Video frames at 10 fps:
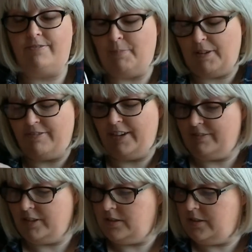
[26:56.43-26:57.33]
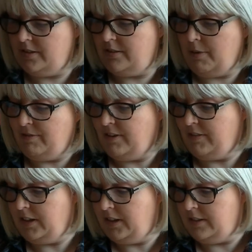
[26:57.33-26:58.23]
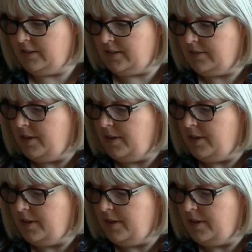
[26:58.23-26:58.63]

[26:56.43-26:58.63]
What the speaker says: my favourite needles.